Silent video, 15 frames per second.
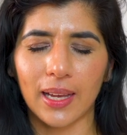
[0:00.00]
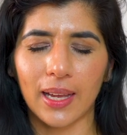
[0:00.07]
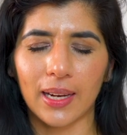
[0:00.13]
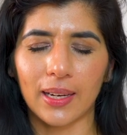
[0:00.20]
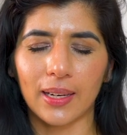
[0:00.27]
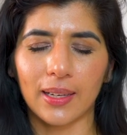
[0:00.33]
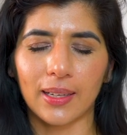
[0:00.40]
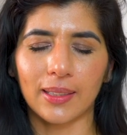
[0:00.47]

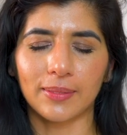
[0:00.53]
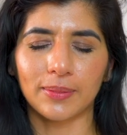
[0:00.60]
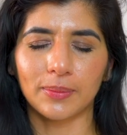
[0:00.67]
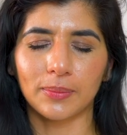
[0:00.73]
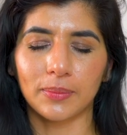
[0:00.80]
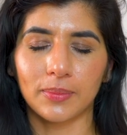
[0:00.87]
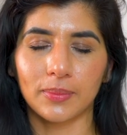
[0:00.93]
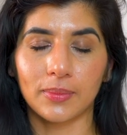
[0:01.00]
and
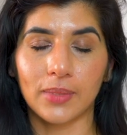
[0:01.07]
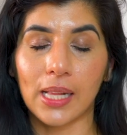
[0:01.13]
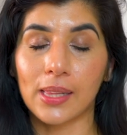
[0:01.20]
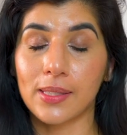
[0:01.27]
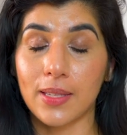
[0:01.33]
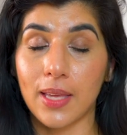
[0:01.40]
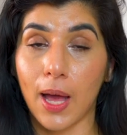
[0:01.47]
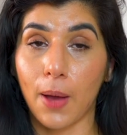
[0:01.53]
I'll
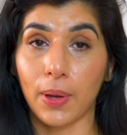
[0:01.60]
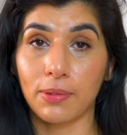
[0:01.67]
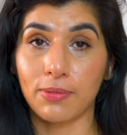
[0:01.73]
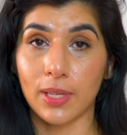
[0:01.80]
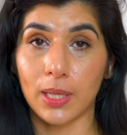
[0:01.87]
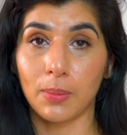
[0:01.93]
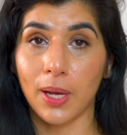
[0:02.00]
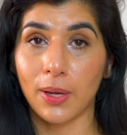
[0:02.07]
see how I
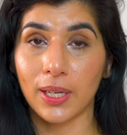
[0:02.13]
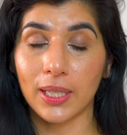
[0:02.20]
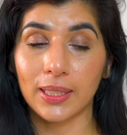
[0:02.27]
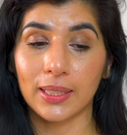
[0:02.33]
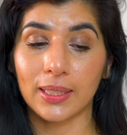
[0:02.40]
feel about it.